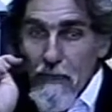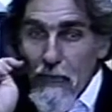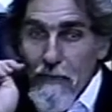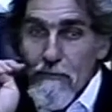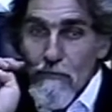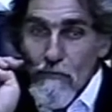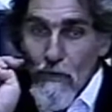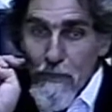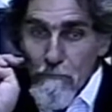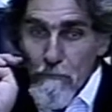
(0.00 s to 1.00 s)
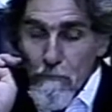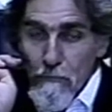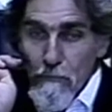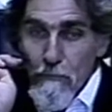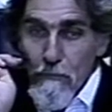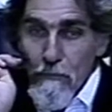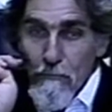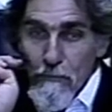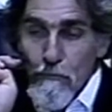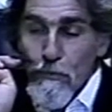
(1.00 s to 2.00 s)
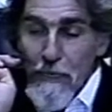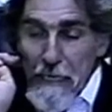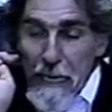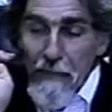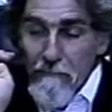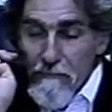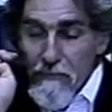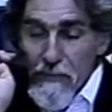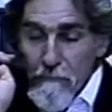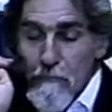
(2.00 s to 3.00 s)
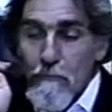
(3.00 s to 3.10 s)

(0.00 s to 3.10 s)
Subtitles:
just try to bring out of them